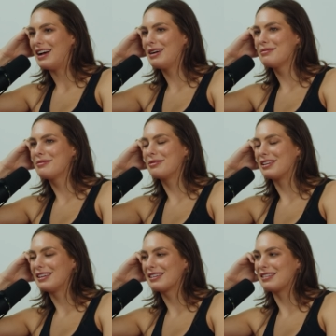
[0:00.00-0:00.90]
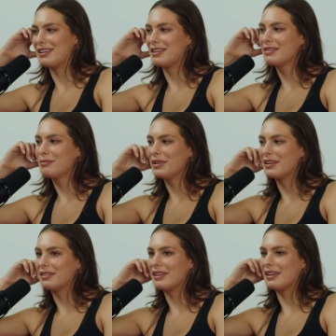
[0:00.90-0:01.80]
I'm really excited
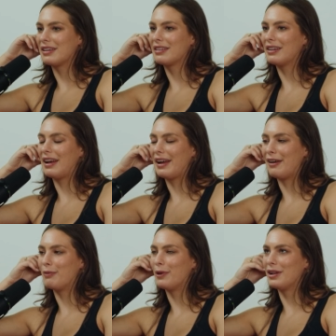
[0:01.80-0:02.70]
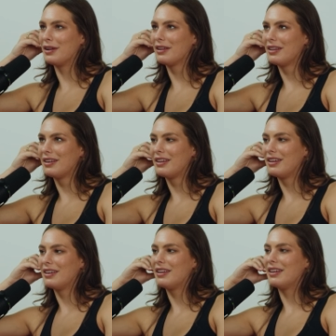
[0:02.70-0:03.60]
because like I have put in
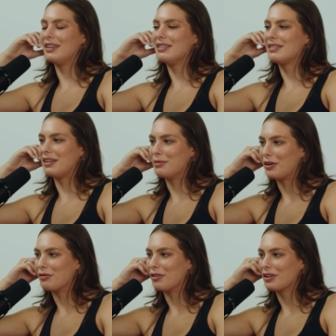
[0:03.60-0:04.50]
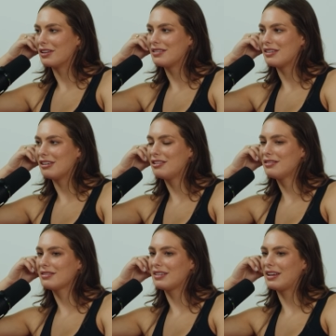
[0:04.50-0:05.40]
an insane amount of work this year,
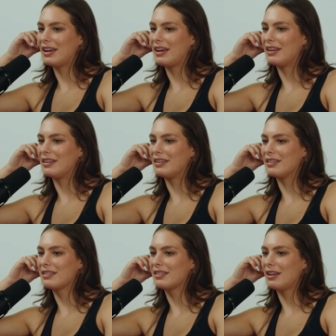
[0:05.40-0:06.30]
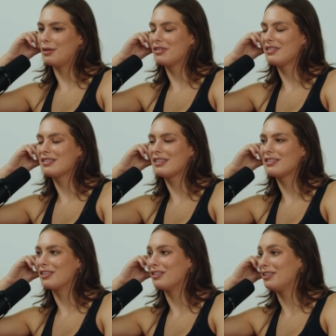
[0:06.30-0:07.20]
and I'm just excited to
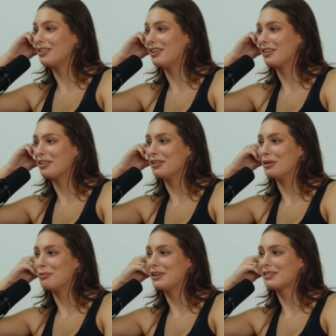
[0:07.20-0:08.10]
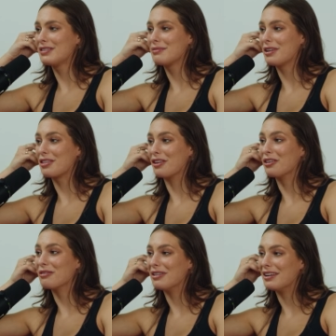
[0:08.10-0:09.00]
go to another Olympics. It's my
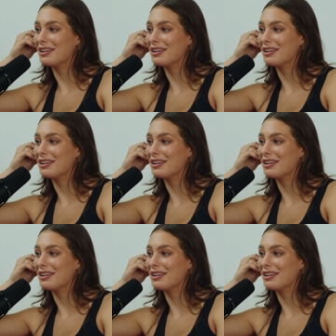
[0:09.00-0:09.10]
third one,